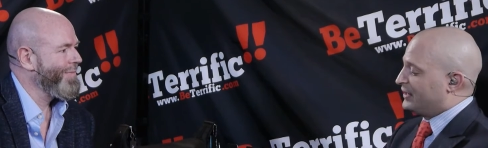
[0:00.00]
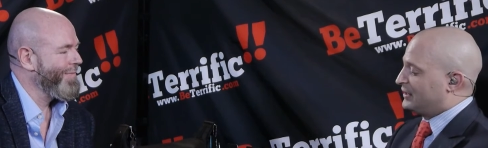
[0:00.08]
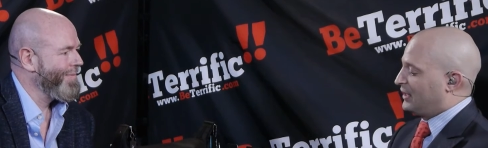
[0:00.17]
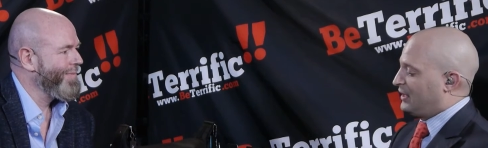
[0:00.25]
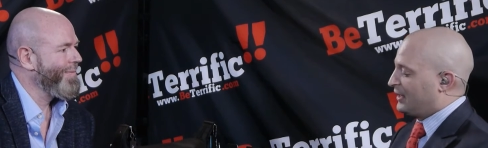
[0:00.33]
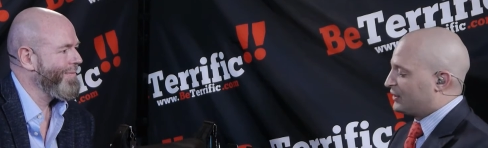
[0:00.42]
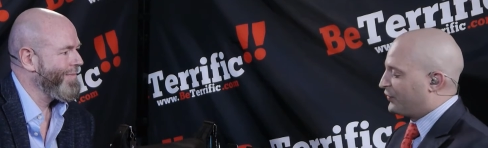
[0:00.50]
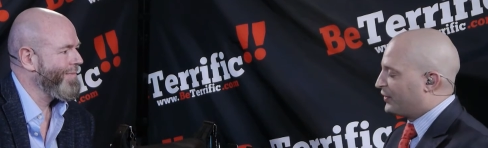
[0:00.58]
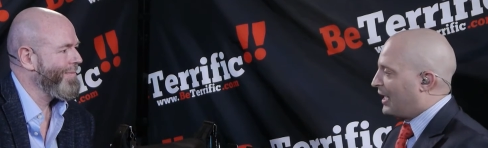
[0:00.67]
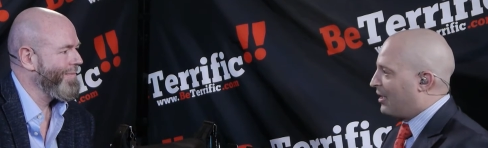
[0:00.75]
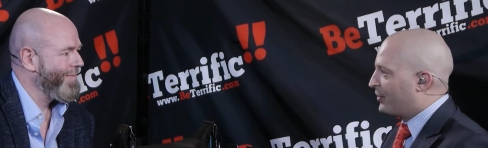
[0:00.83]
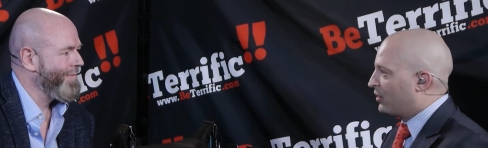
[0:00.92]
Speaker 1: I think it's
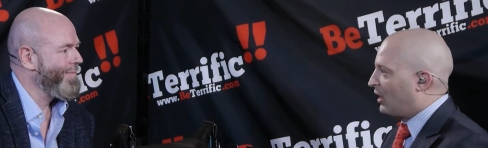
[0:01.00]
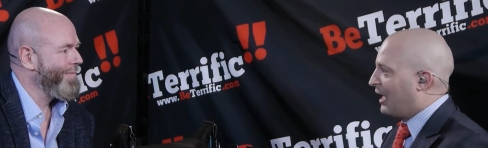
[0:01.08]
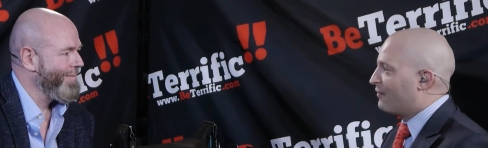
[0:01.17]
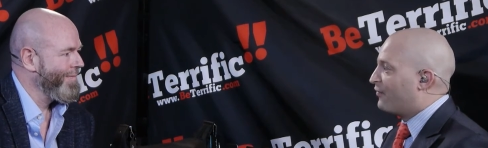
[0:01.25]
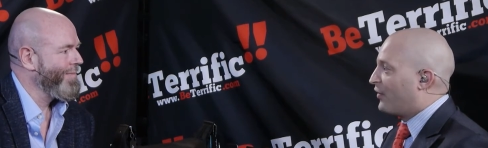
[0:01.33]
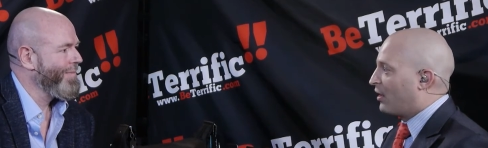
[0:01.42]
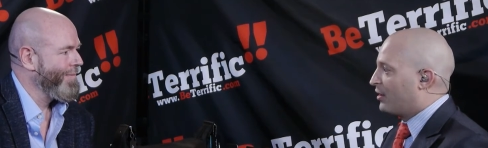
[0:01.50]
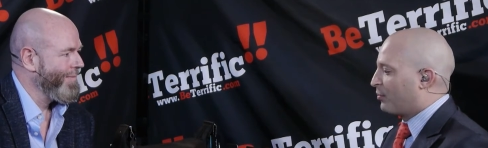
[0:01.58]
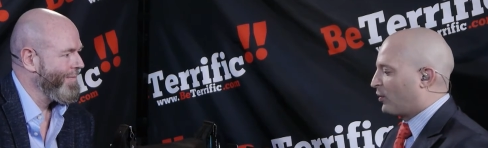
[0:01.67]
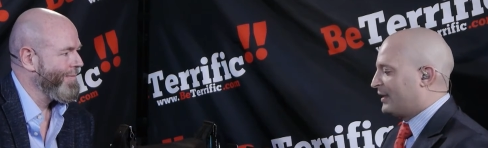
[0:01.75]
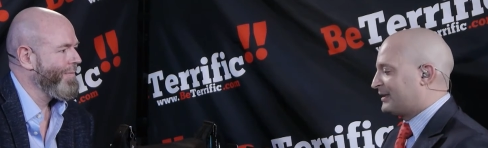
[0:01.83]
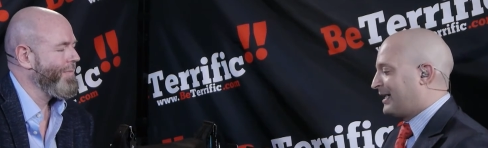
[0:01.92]
phenomenal. I'm very
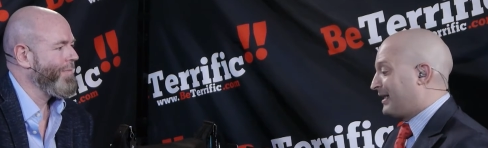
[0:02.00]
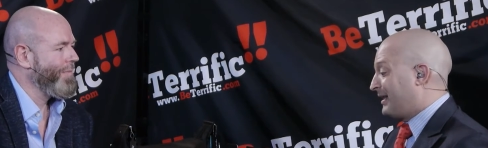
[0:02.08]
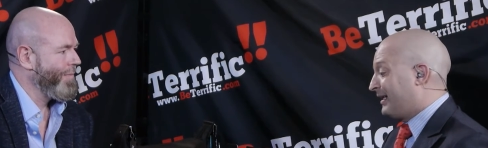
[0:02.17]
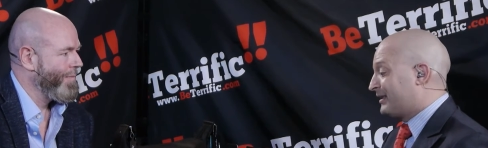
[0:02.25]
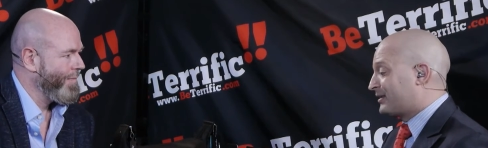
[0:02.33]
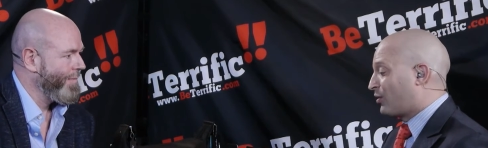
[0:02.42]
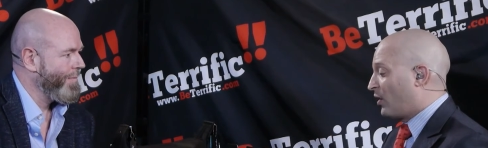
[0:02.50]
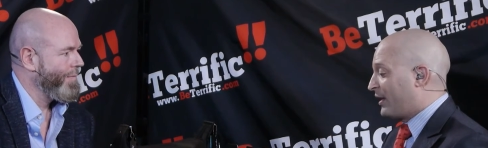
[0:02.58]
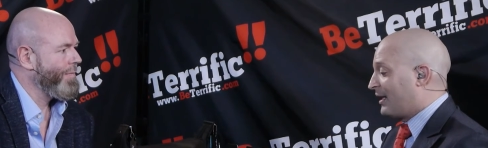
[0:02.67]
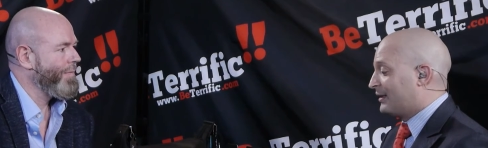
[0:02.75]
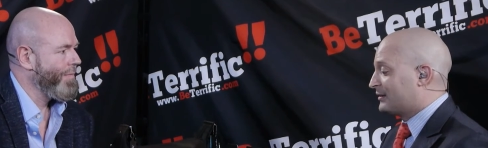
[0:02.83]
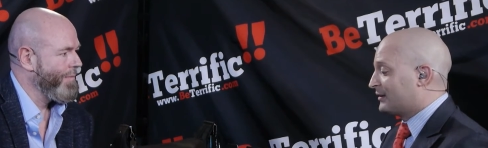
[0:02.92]
impressed. I think it's quite
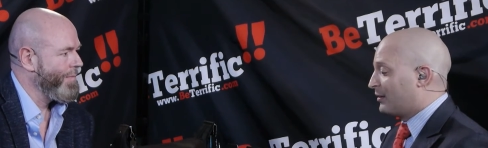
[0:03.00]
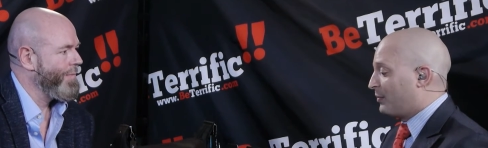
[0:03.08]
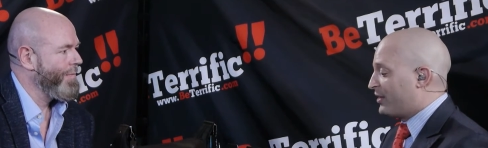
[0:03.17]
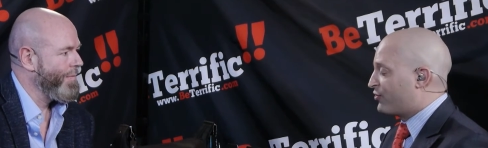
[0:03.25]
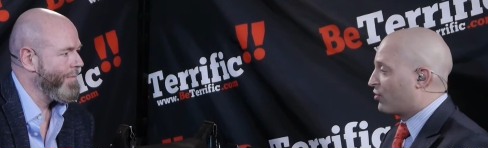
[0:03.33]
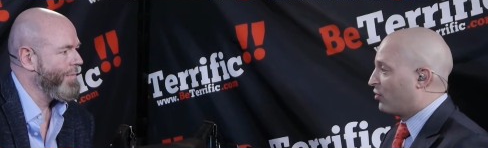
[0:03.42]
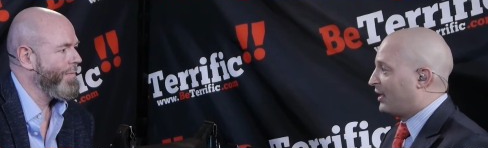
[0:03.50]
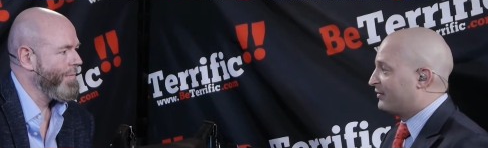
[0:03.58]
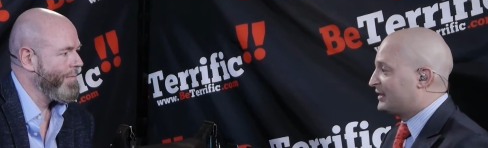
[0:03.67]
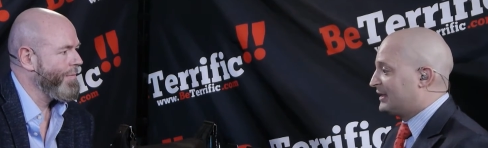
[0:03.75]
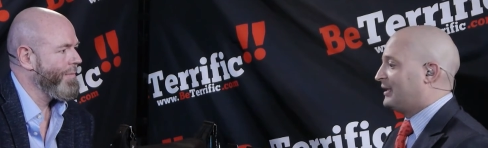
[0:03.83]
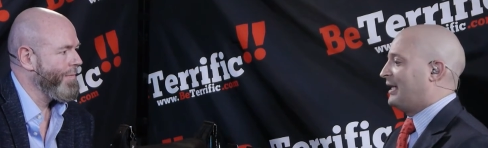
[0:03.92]
honestly the best drone I've
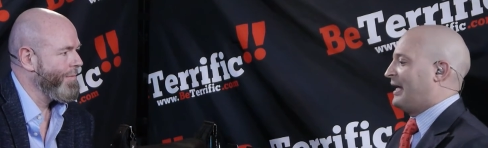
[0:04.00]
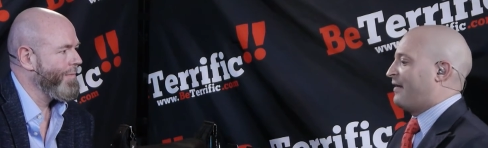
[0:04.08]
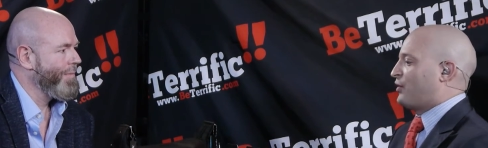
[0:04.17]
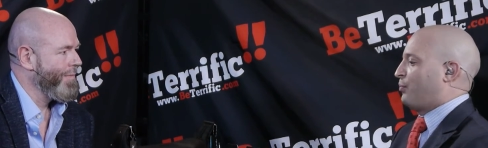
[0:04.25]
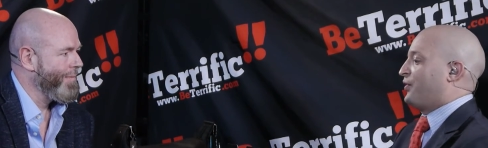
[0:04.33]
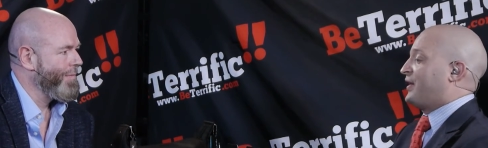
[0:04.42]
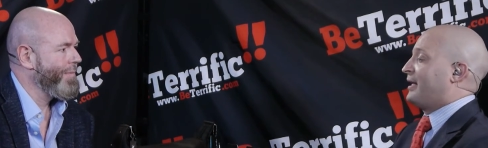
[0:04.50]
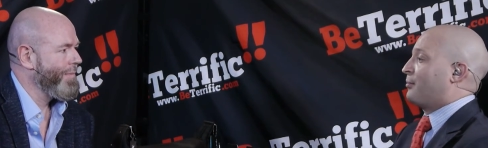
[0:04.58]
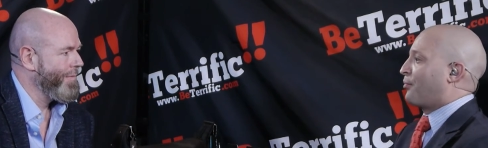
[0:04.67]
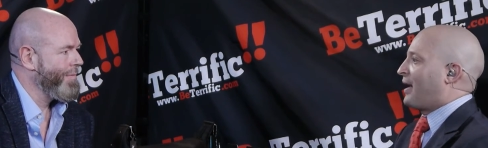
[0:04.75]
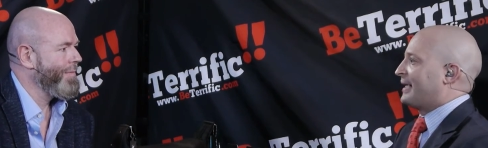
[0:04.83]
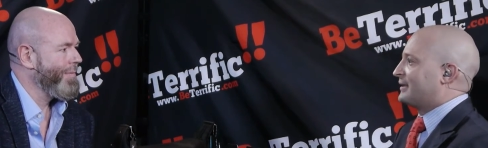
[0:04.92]
seen. I have to put that in
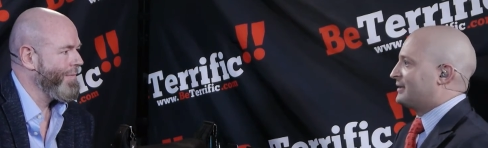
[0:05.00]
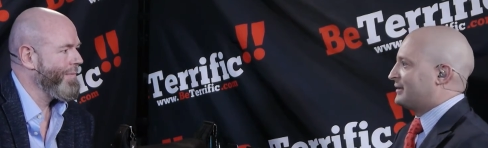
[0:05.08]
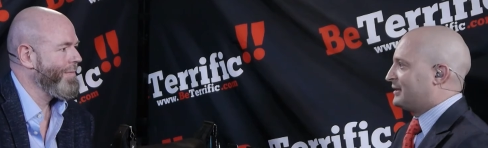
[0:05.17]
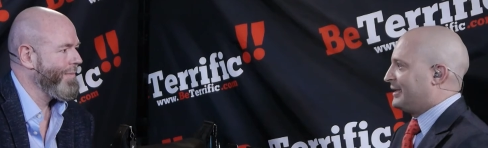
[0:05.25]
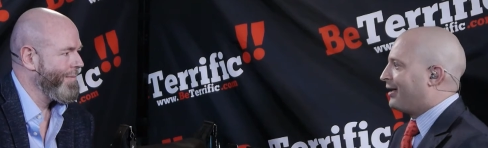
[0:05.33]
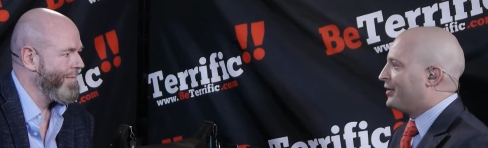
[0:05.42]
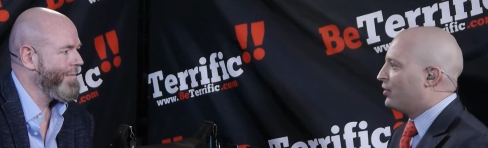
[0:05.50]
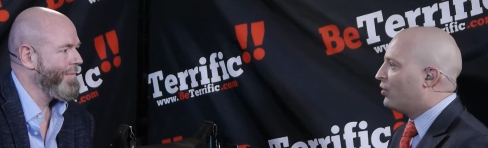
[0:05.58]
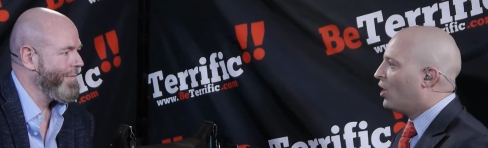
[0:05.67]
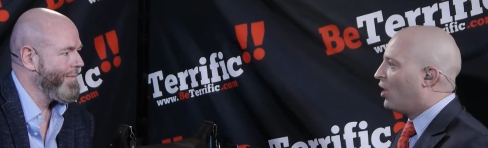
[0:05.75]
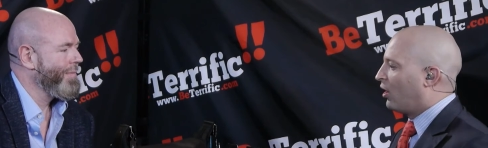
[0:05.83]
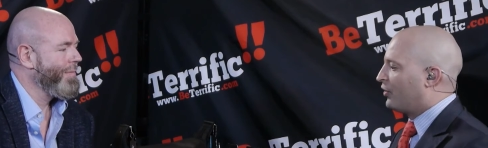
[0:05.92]
practice to tell you
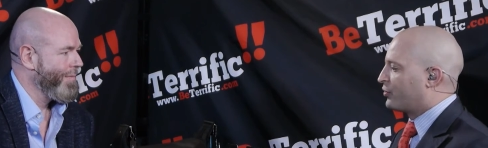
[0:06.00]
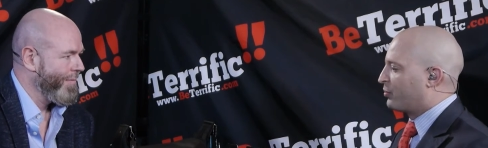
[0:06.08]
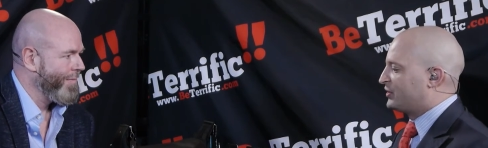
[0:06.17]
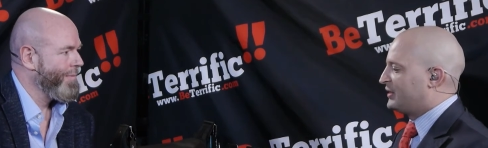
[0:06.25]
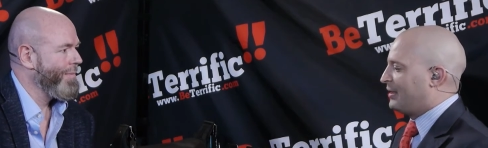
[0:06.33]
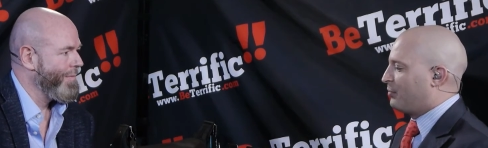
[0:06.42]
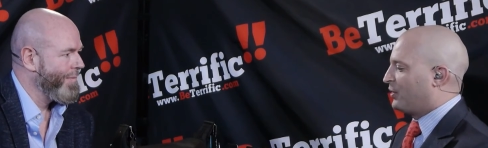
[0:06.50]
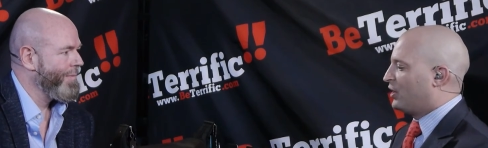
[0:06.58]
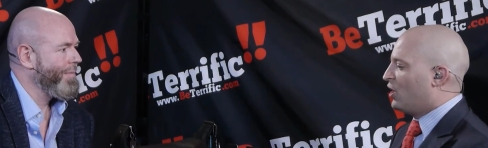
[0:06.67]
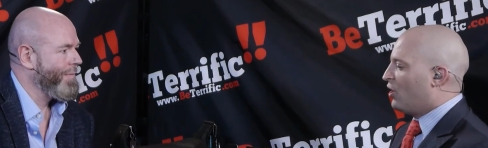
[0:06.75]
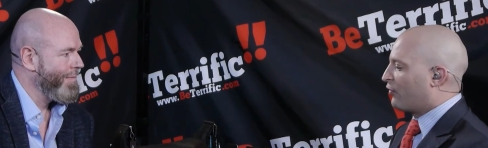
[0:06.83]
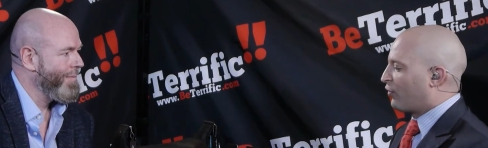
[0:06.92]
100%. But
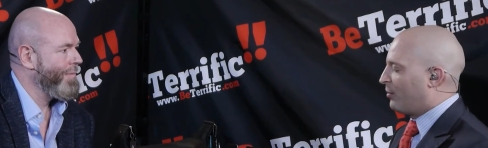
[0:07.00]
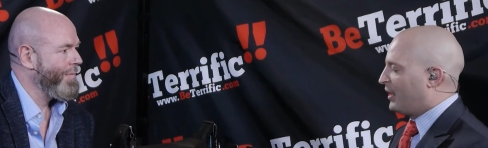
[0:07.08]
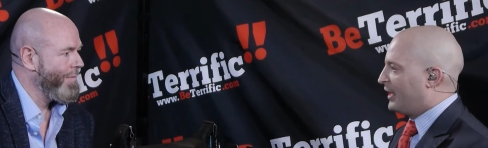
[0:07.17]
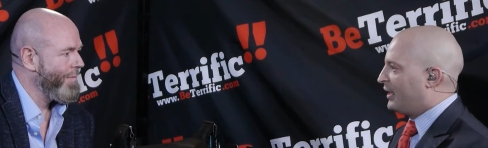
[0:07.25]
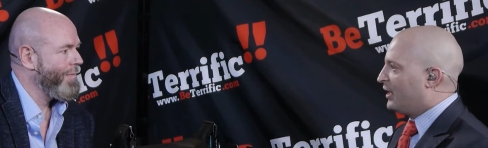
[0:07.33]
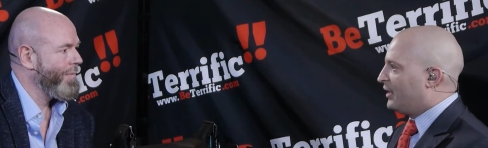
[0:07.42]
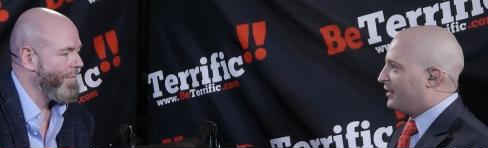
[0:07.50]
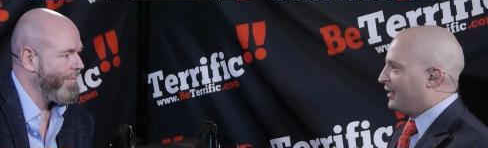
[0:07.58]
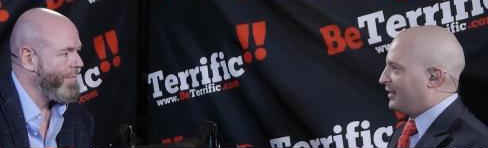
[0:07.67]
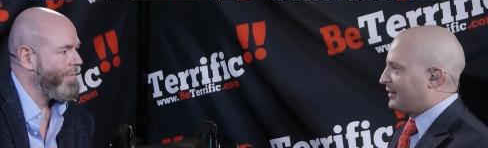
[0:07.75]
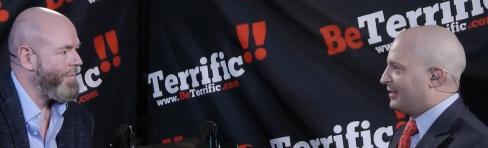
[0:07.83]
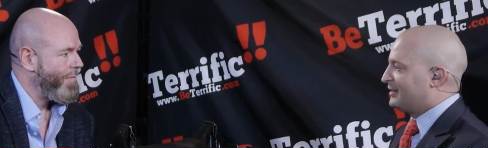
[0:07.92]
from a
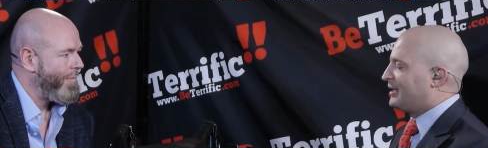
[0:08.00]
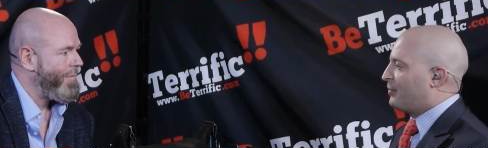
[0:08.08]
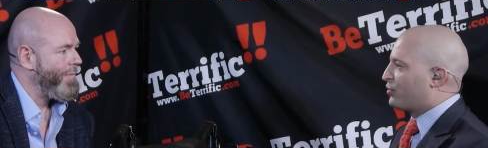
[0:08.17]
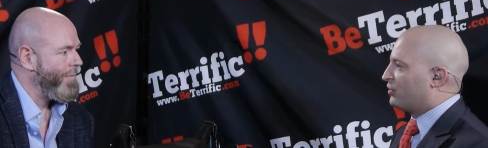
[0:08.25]
uh, conceptual